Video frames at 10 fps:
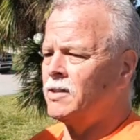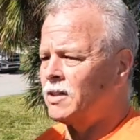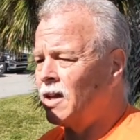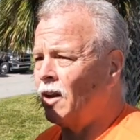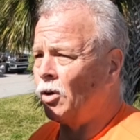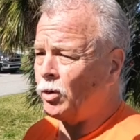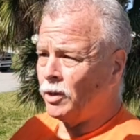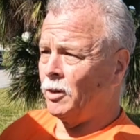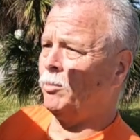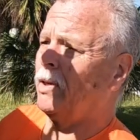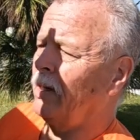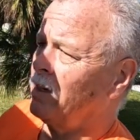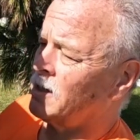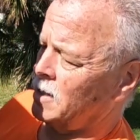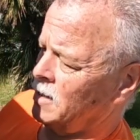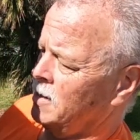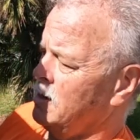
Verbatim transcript: Just kind of hold it in place.